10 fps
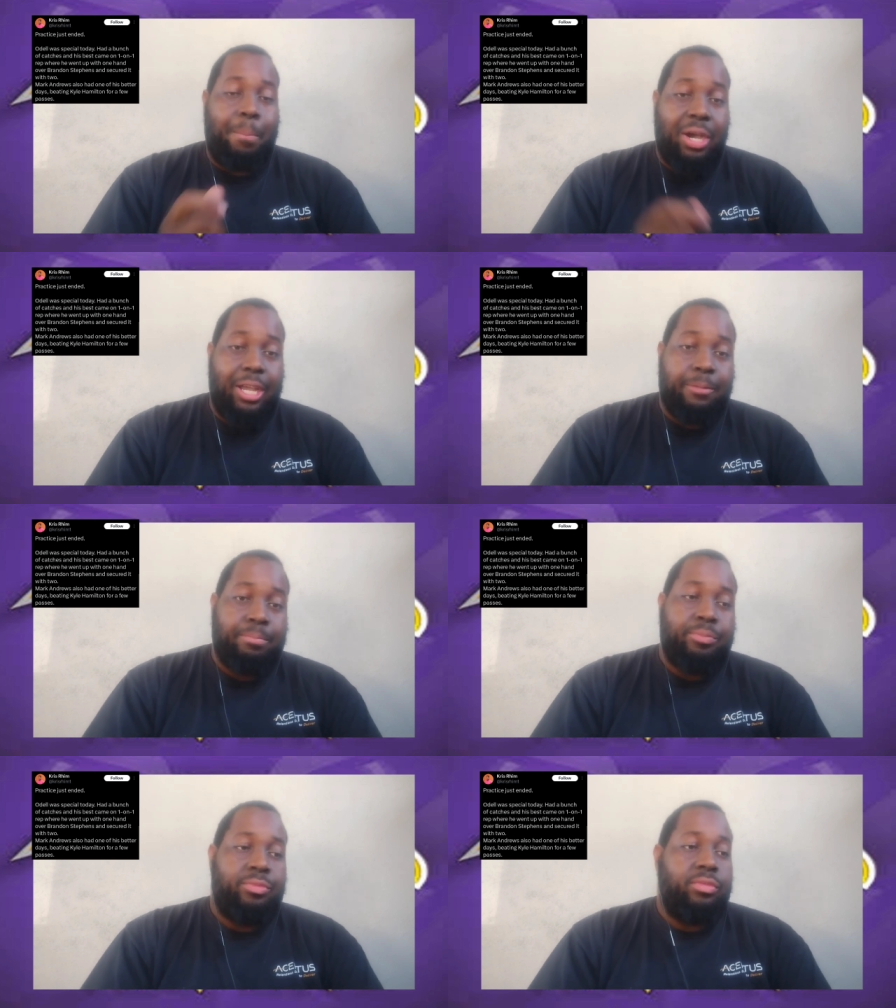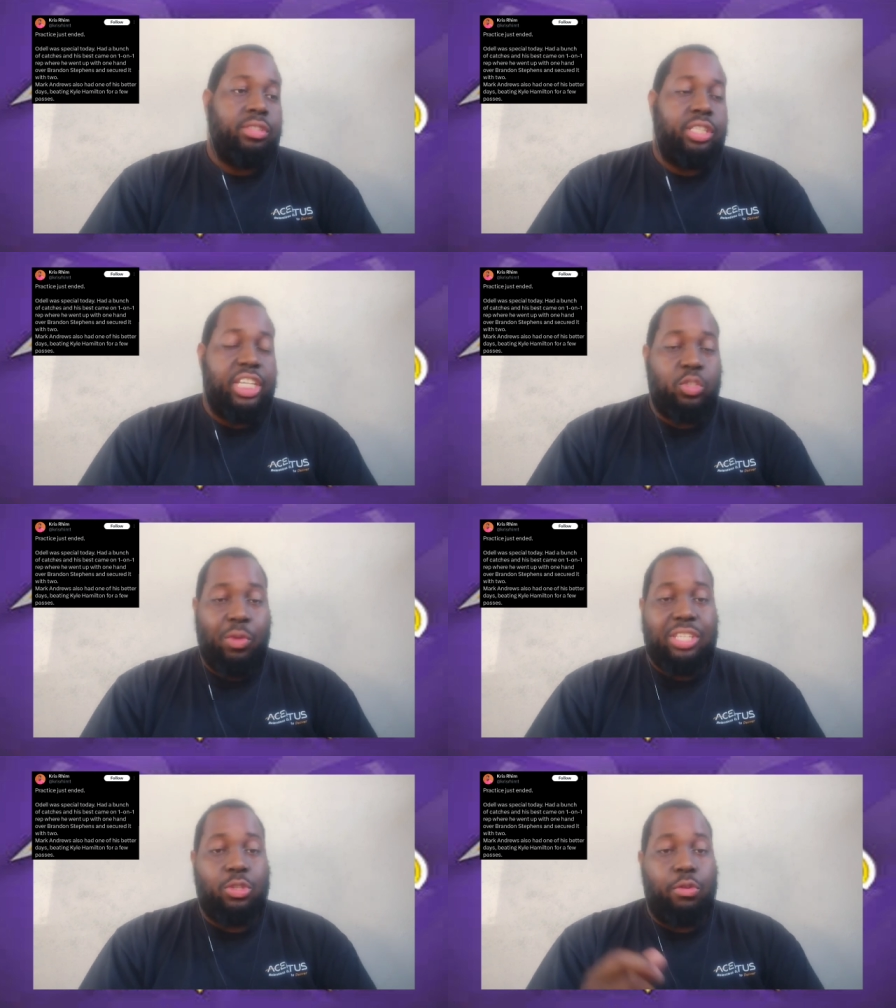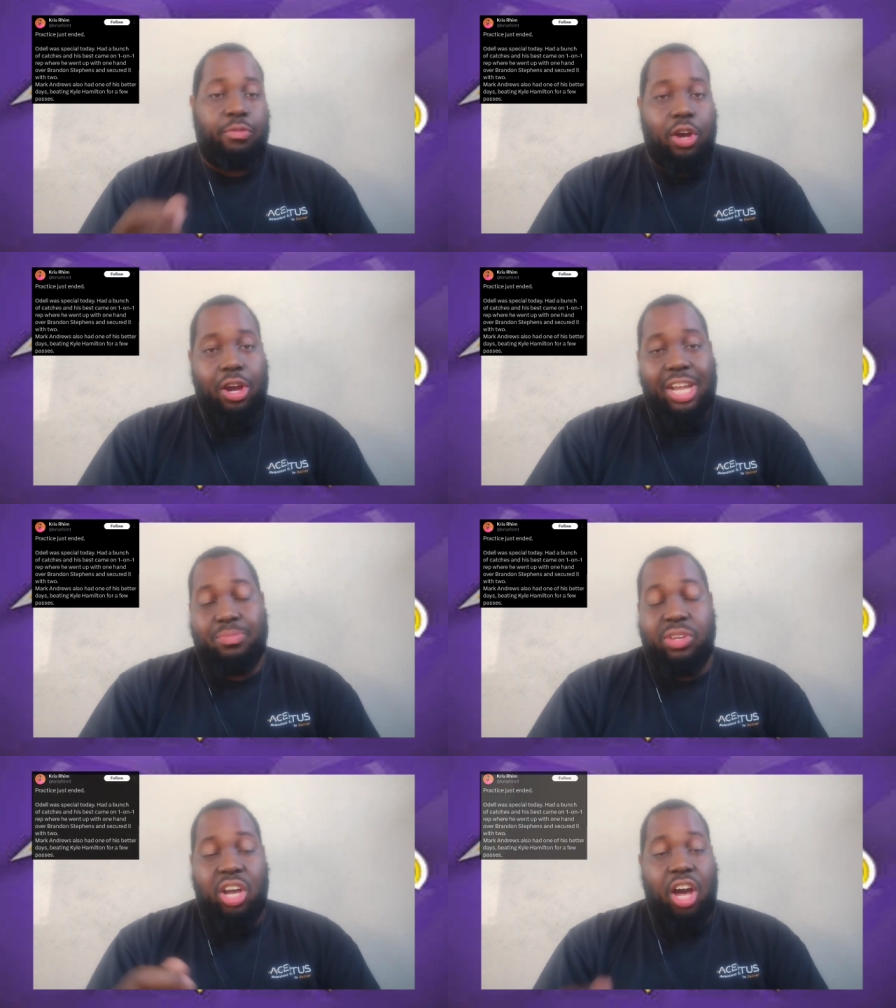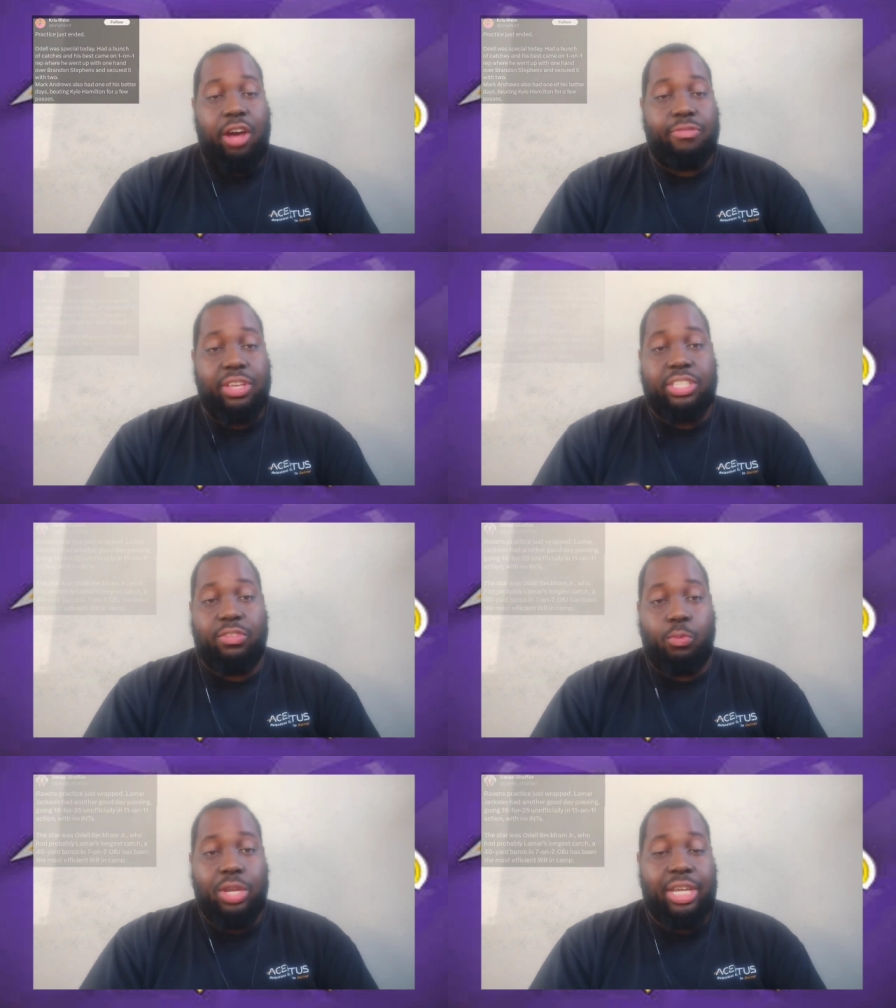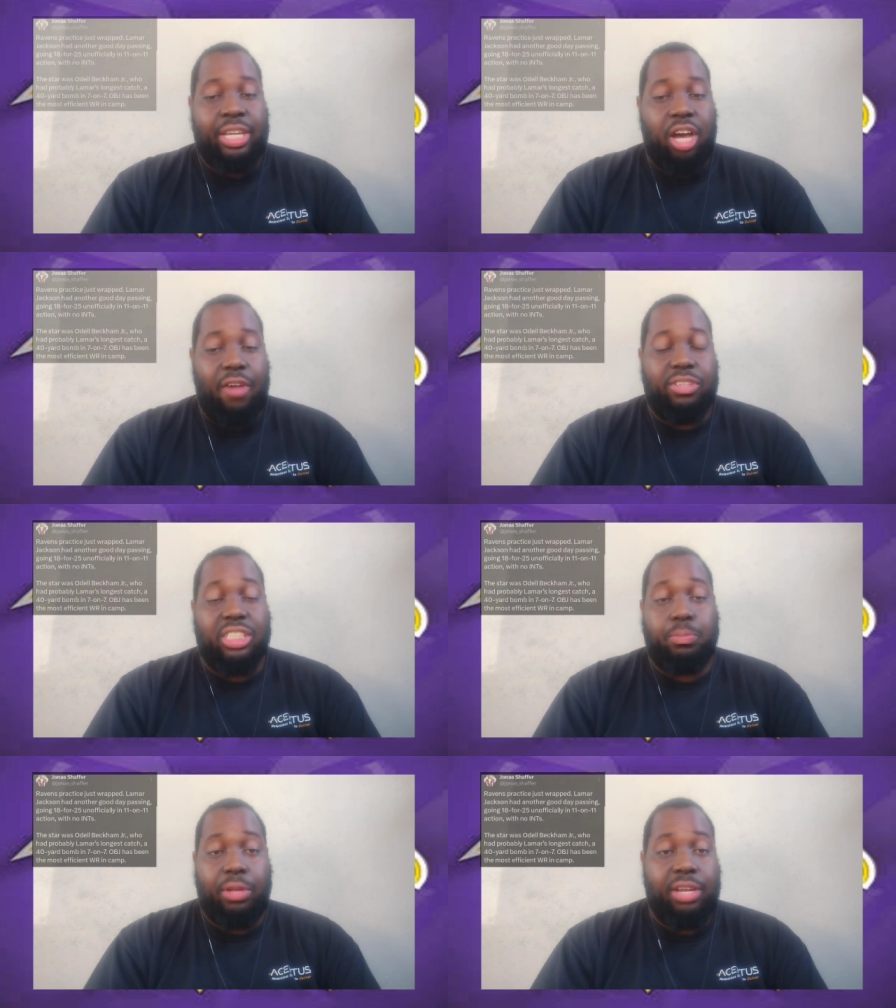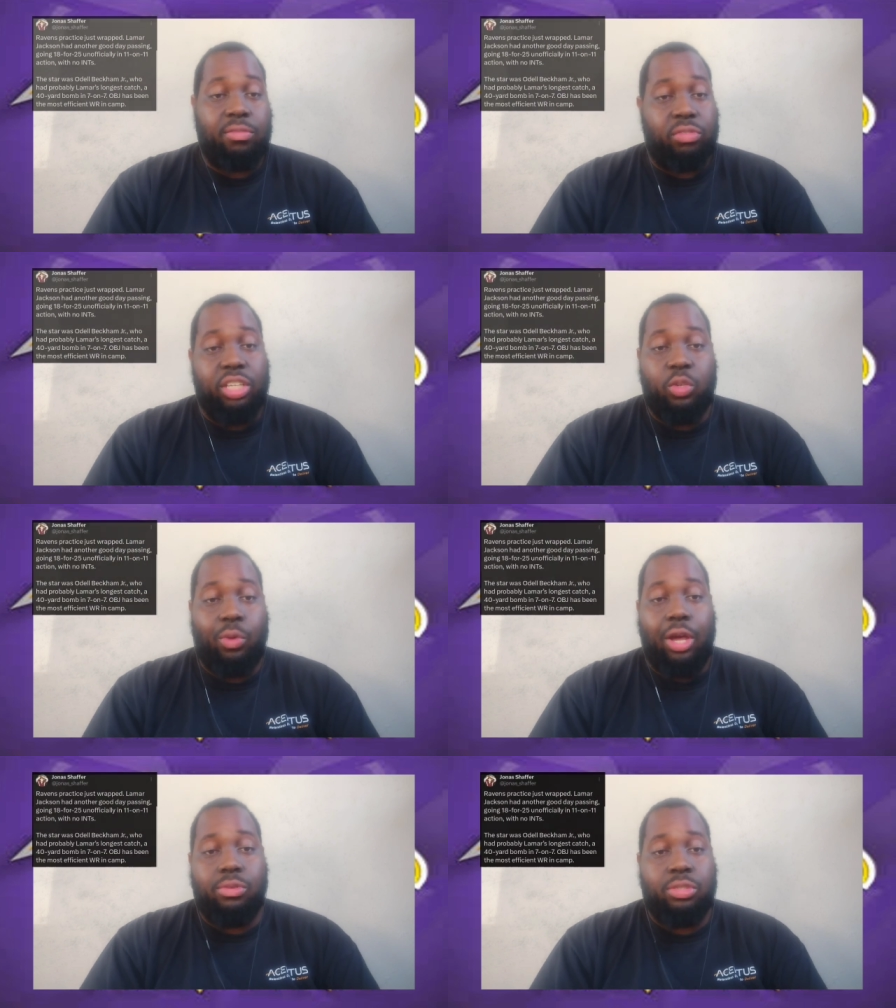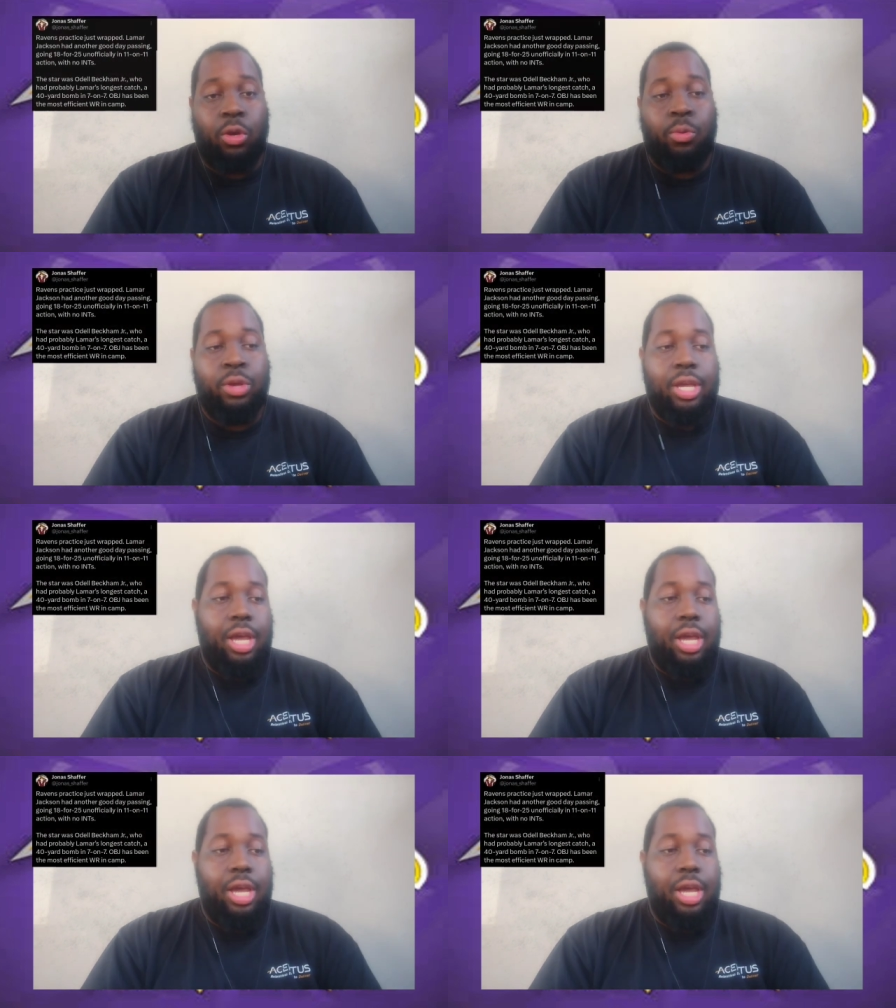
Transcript: But this week so far has been an offensive week, and the offense has played really well. So